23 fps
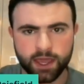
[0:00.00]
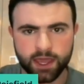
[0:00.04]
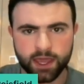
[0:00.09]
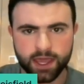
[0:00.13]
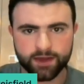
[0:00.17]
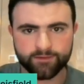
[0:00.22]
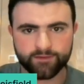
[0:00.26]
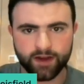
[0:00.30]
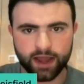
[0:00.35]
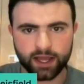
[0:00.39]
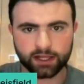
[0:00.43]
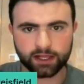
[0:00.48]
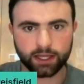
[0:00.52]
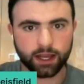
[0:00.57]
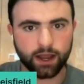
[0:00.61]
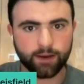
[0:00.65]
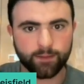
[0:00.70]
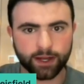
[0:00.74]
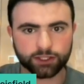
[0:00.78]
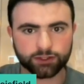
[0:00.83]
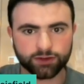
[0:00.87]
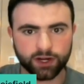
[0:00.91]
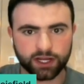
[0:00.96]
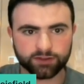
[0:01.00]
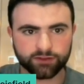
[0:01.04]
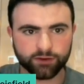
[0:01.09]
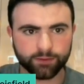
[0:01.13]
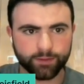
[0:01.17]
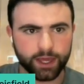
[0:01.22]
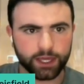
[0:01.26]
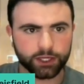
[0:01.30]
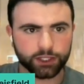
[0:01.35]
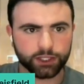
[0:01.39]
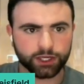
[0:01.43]
If I click on my
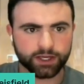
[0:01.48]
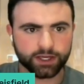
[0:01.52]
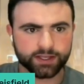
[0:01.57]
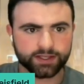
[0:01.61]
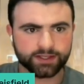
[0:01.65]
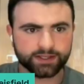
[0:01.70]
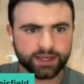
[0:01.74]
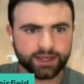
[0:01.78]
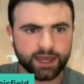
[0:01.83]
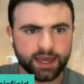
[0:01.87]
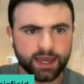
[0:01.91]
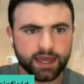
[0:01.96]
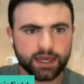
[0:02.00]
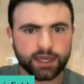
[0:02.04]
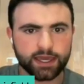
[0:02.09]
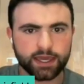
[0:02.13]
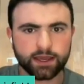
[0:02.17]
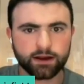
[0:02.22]
transformations,